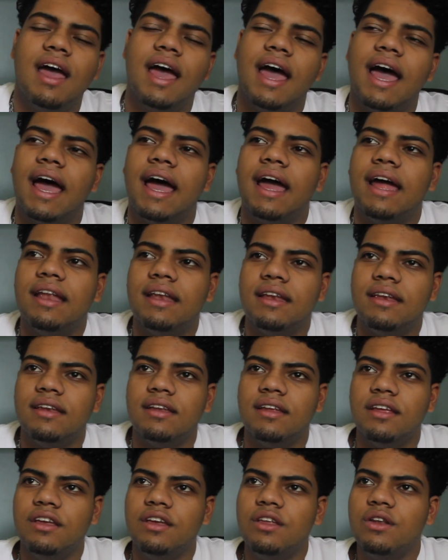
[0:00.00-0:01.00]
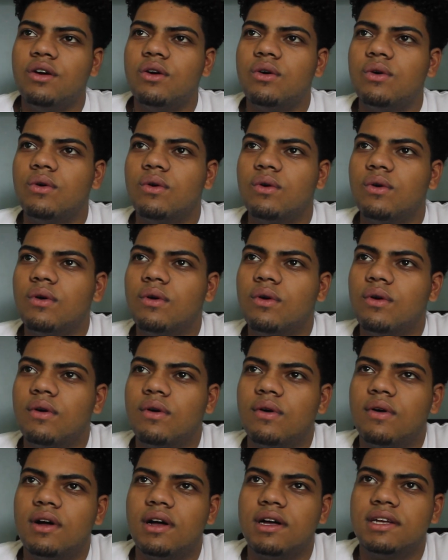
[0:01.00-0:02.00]
And you know,
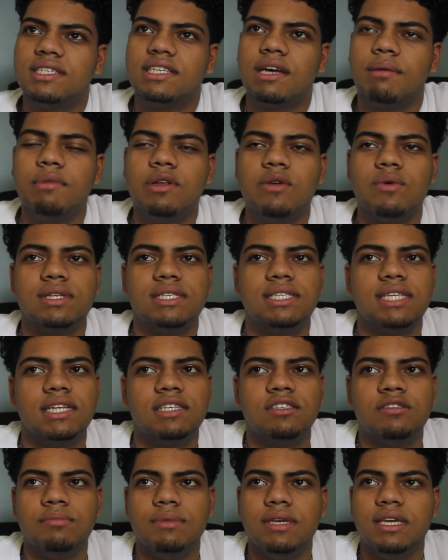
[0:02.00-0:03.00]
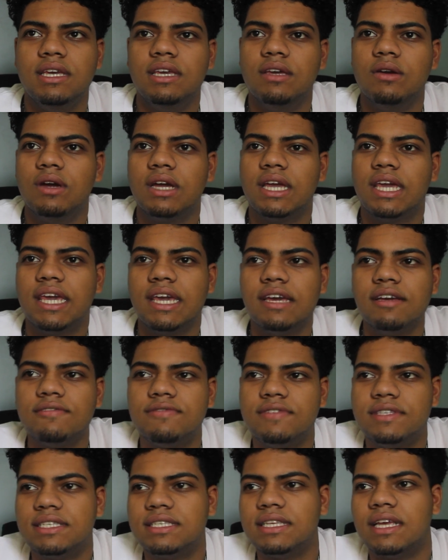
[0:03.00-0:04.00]
somebody once said to me,
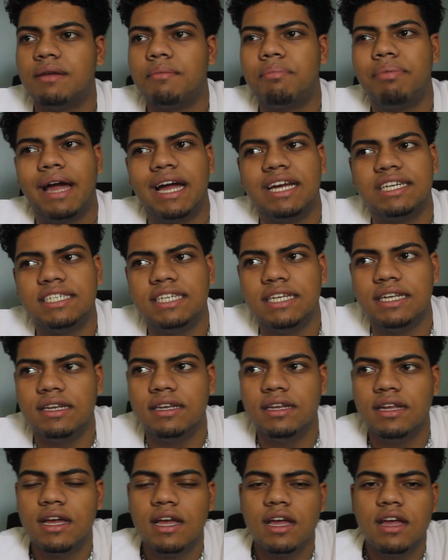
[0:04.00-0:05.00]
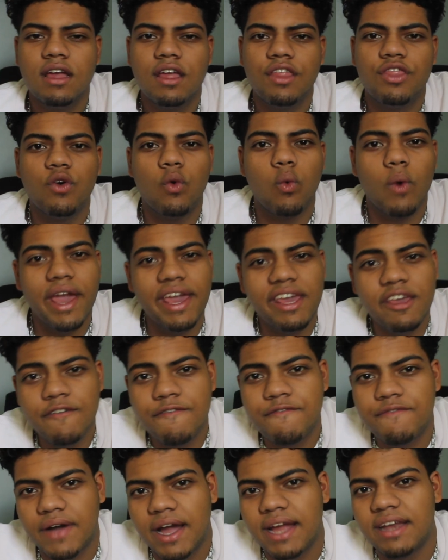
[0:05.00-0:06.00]
gifts and passion, the way you
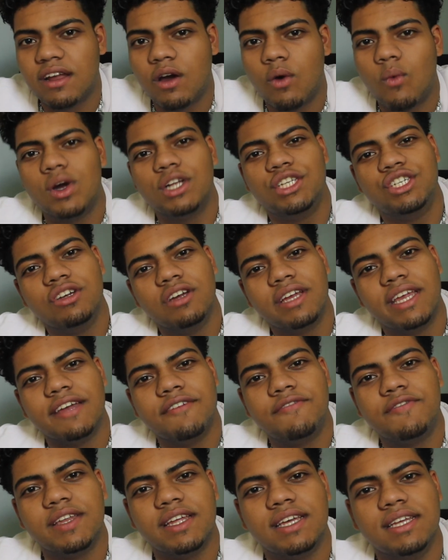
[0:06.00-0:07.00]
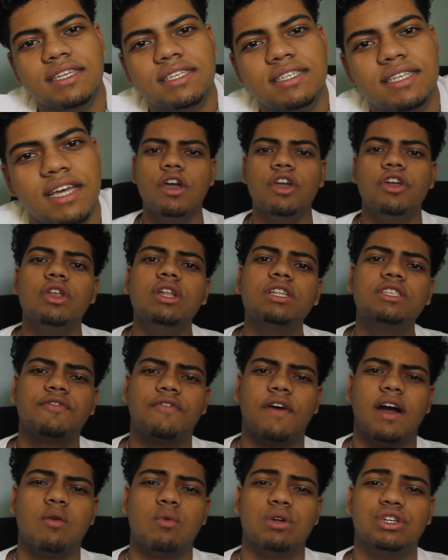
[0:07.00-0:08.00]
find out what your gift is, you need to
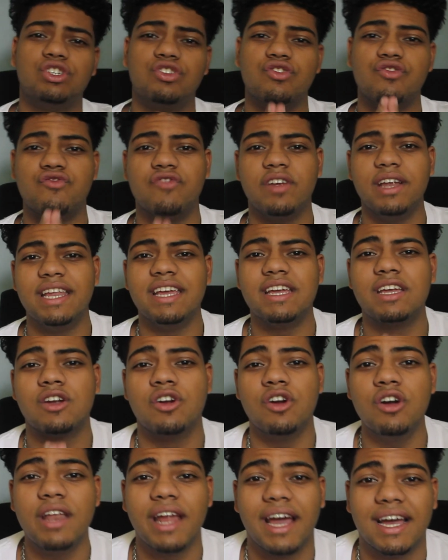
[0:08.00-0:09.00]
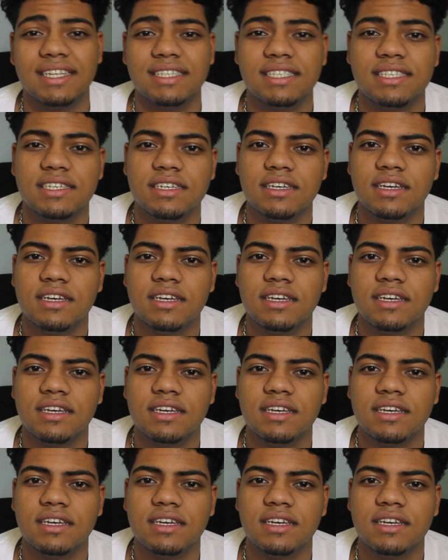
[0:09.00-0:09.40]
find what you're really good at,